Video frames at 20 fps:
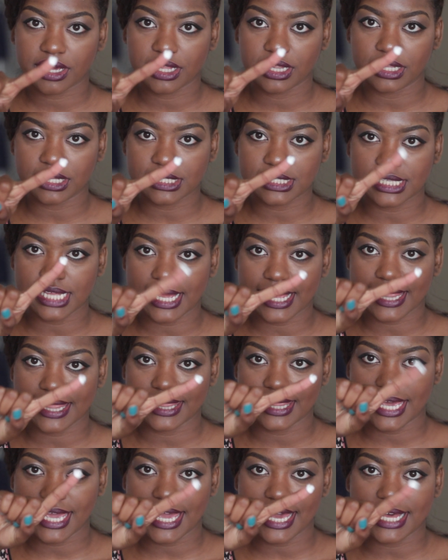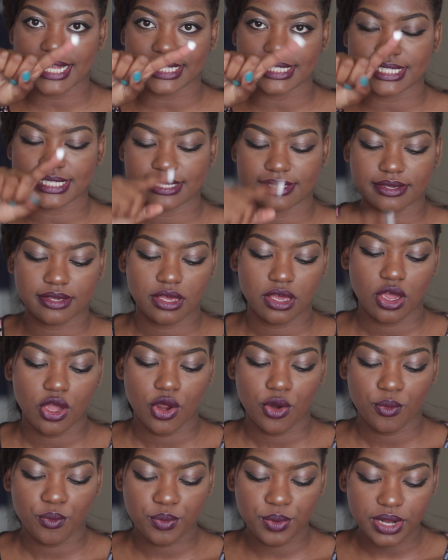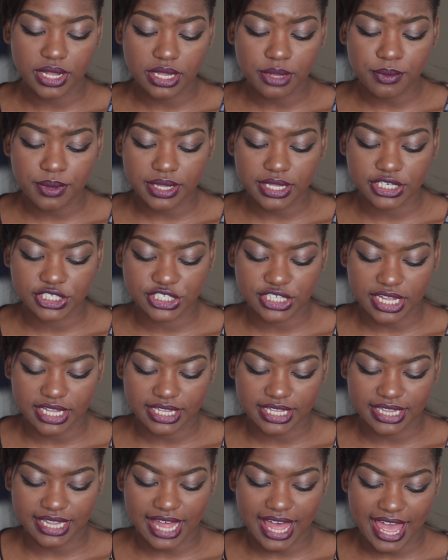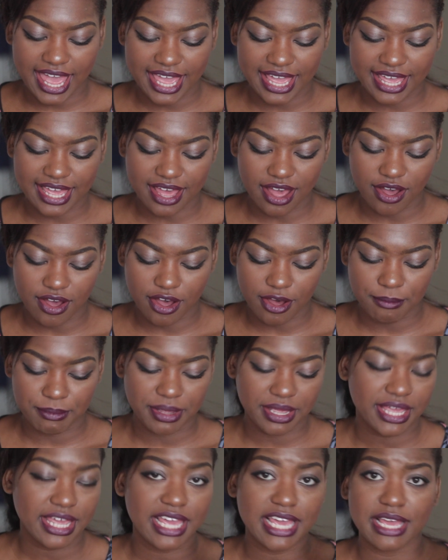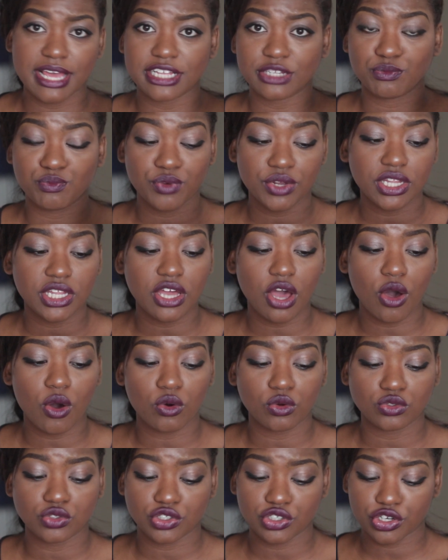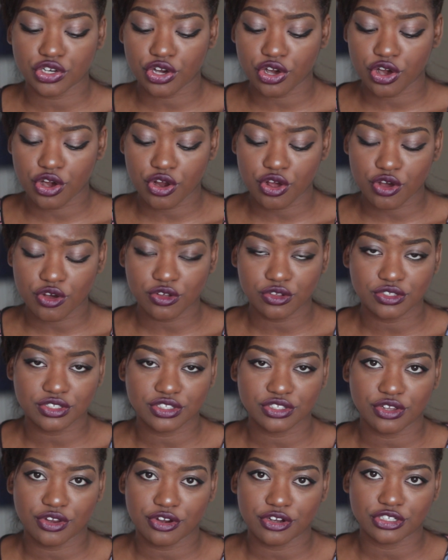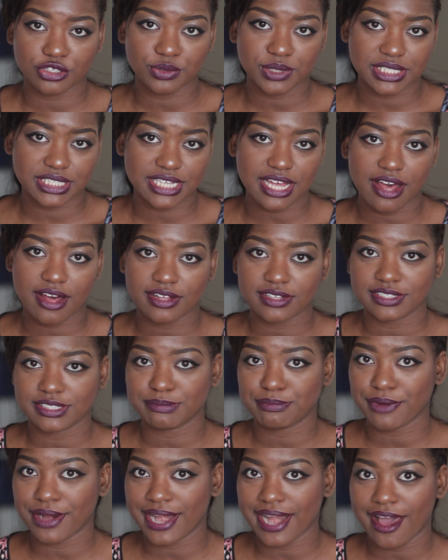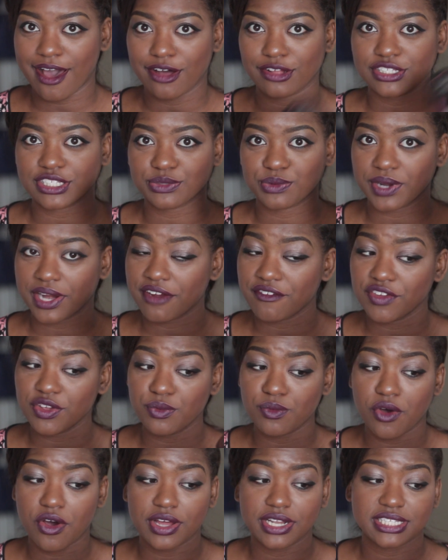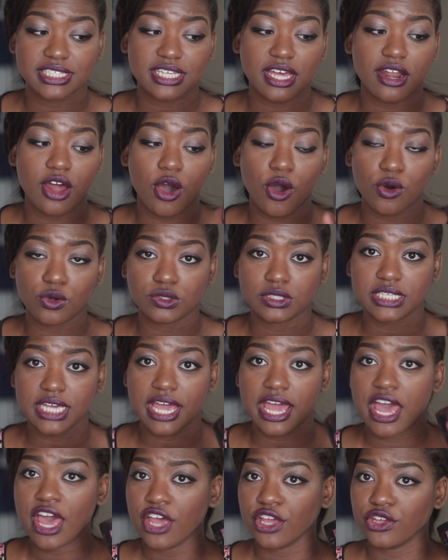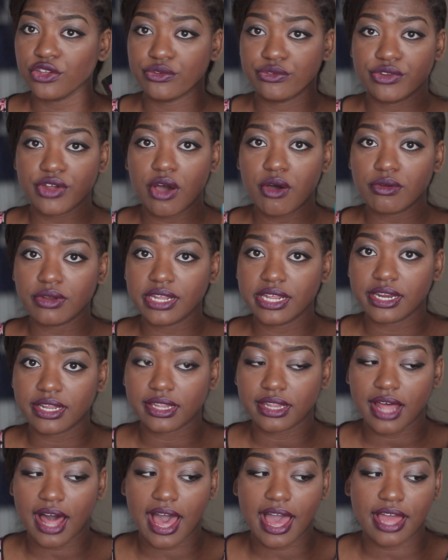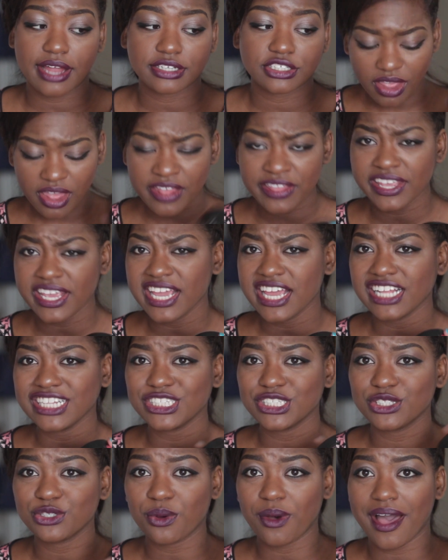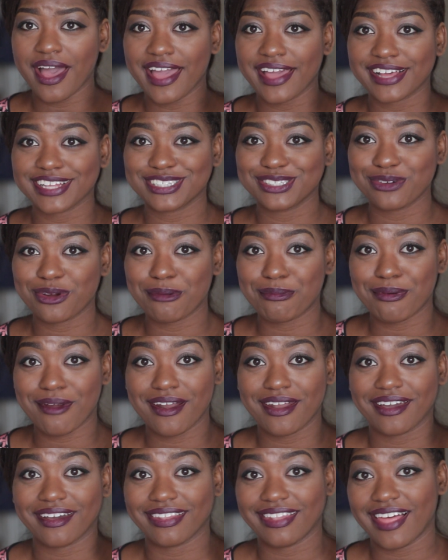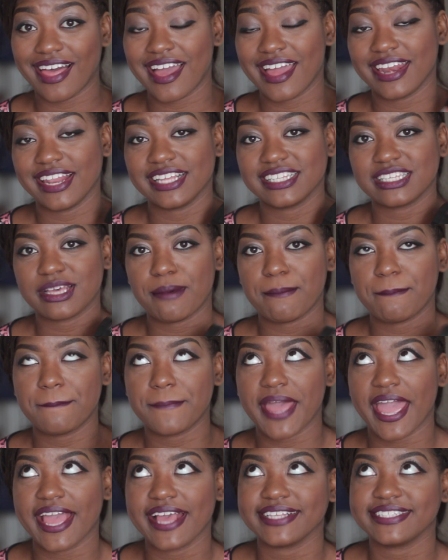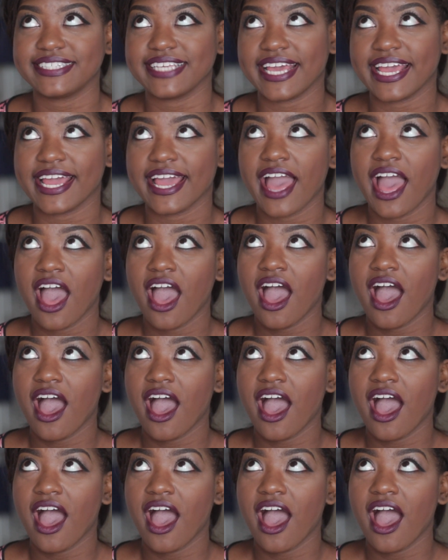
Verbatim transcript: looks like that really really jelly like um, it, keep, it really holds your curls your twist outs braid outs whatever you want it's gonna hold it you don't need a lot the entwine couture product line is amazing